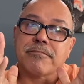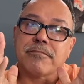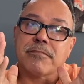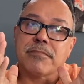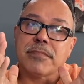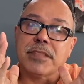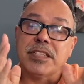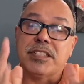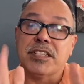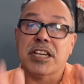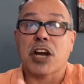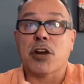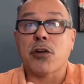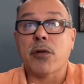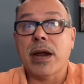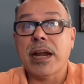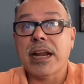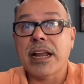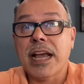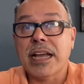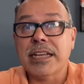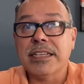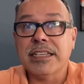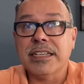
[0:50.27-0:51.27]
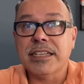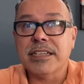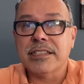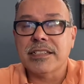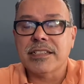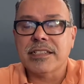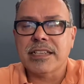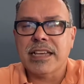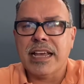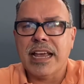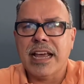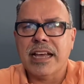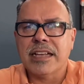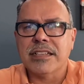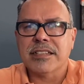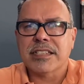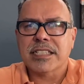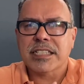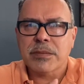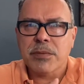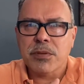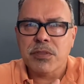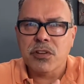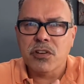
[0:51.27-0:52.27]
decorating ideas, and
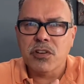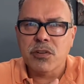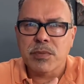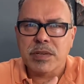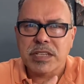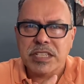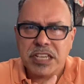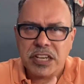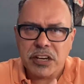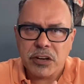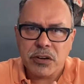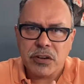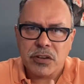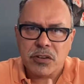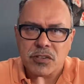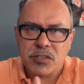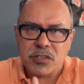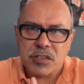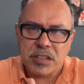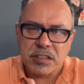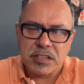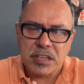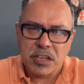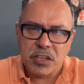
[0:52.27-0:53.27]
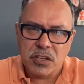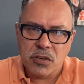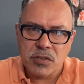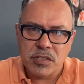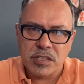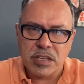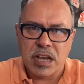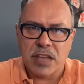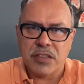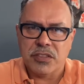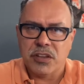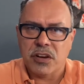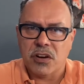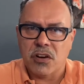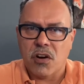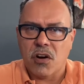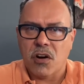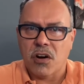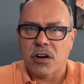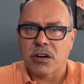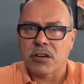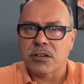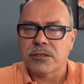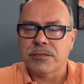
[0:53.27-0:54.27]
some of the new materials that they use out there
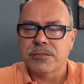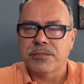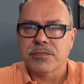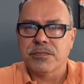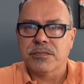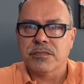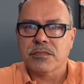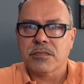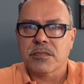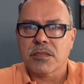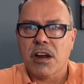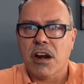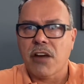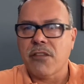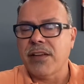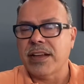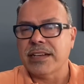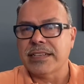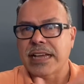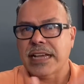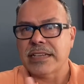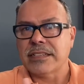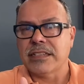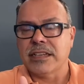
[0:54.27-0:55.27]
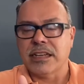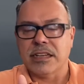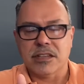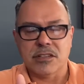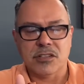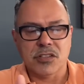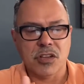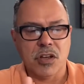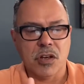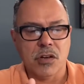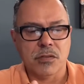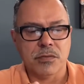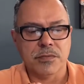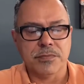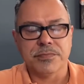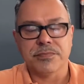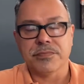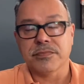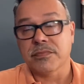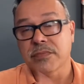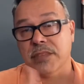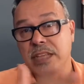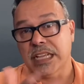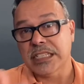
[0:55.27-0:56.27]
are fantastic. So
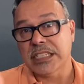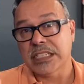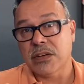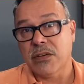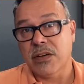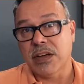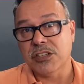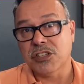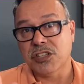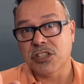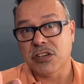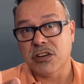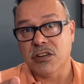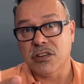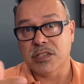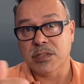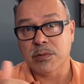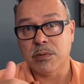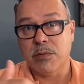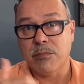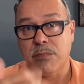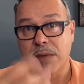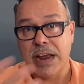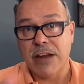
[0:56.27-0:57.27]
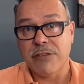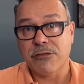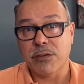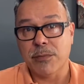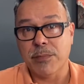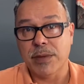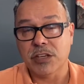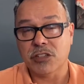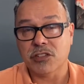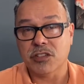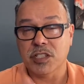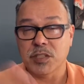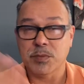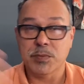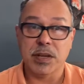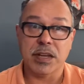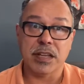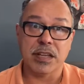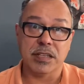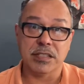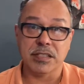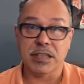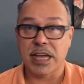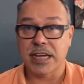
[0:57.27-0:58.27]
that's how I share some of my information, is
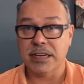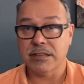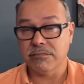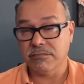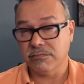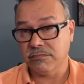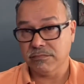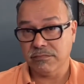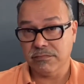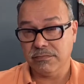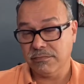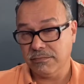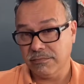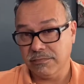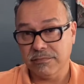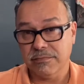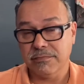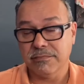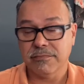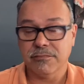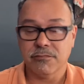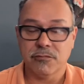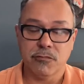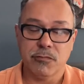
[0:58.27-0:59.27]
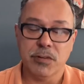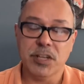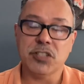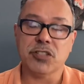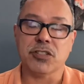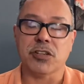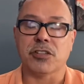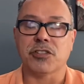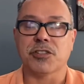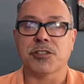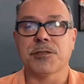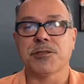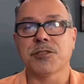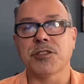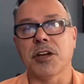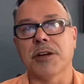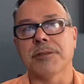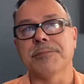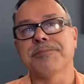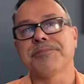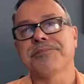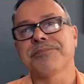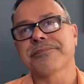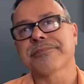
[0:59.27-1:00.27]
because I research. So
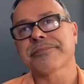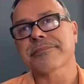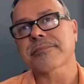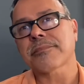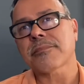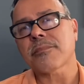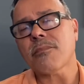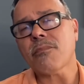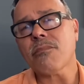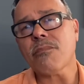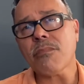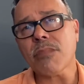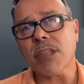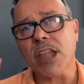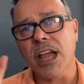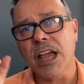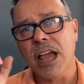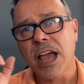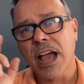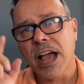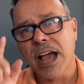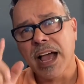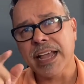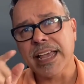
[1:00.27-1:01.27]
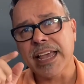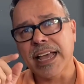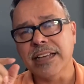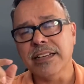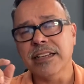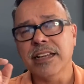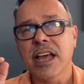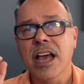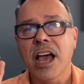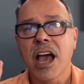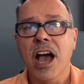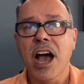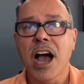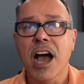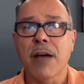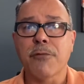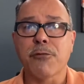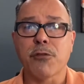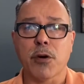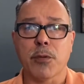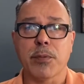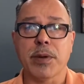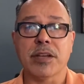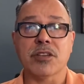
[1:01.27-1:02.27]
again,
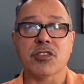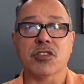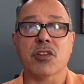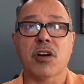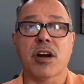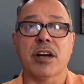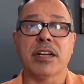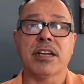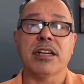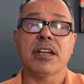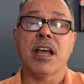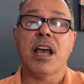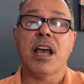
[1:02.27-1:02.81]
before we get started,